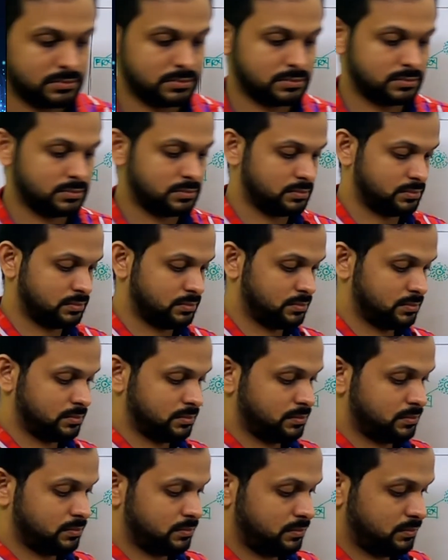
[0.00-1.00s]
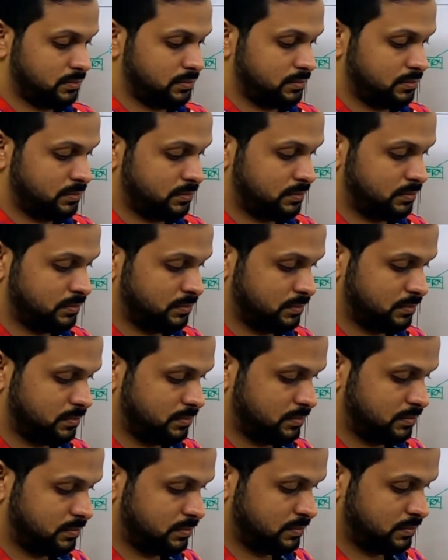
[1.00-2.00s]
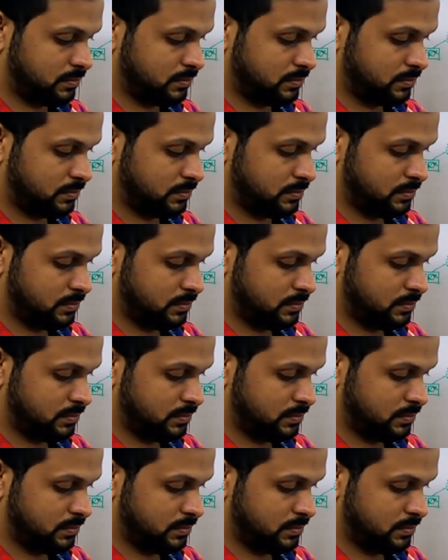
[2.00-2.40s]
[no speech]